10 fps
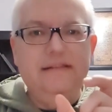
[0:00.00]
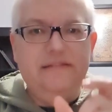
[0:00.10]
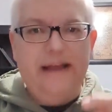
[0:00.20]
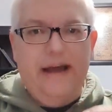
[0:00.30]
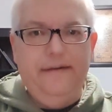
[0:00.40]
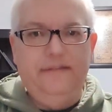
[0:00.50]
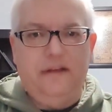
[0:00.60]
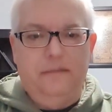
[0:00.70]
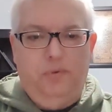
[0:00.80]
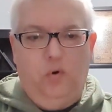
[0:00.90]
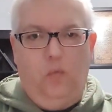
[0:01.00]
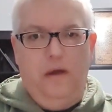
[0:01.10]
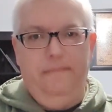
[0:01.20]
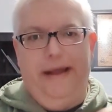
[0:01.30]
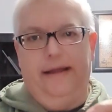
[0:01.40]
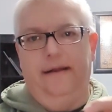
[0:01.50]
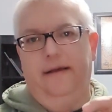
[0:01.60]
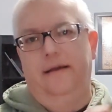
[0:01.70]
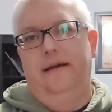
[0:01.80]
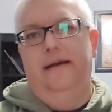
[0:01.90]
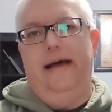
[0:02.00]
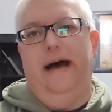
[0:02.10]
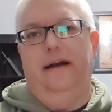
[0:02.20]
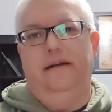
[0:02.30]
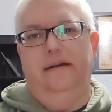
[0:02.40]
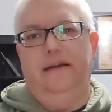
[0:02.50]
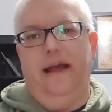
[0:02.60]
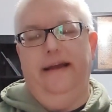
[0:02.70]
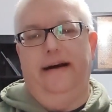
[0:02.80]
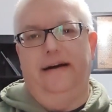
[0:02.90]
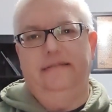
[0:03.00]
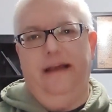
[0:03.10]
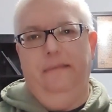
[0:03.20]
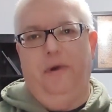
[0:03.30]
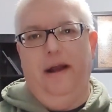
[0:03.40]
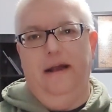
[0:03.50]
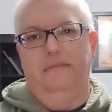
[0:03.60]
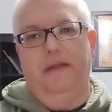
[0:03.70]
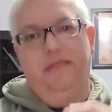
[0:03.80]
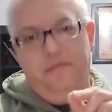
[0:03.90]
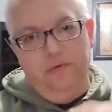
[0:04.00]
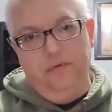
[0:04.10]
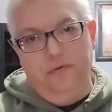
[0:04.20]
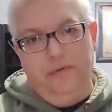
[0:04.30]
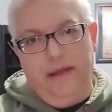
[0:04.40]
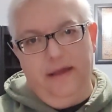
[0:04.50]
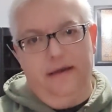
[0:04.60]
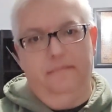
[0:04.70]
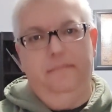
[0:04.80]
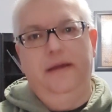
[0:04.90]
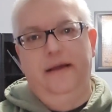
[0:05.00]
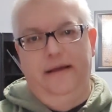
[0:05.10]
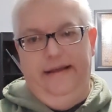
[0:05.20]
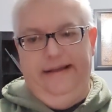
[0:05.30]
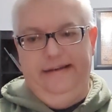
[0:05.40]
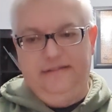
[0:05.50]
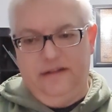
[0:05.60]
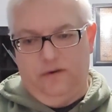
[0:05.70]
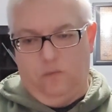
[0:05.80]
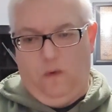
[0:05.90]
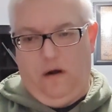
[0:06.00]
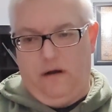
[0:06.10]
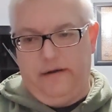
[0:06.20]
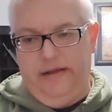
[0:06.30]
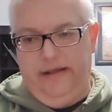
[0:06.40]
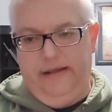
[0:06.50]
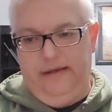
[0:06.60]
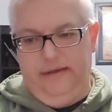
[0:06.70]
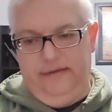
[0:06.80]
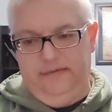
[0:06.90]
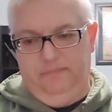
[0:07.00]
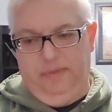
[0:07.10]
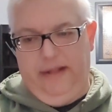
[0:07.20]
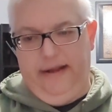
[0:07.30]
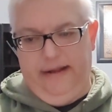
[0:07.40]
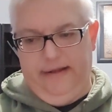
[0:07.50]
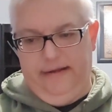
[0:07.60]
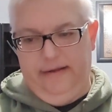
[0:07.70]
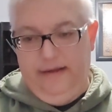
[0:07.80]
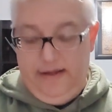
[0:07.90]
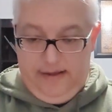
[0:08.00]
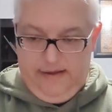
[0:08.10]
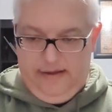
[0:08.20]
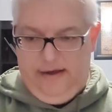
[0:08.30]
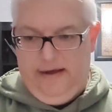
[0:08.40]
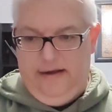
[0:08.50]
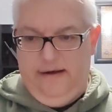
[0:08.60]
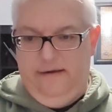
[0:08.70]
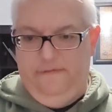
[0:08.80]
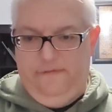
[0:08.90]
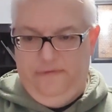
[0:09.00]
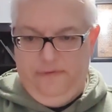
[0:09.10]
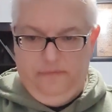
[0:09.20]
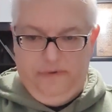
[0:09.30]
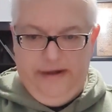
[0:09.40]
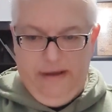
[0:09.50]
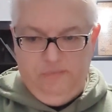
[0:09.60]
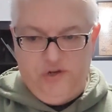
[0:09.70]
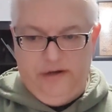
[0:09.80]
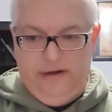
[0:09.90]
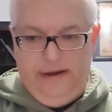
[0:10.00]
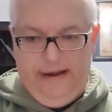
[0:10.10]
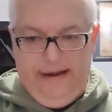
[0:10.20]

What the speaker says: And so now he's going to pull one man out of chaos, Abraham. And through him, he's going to work his plan of redemption.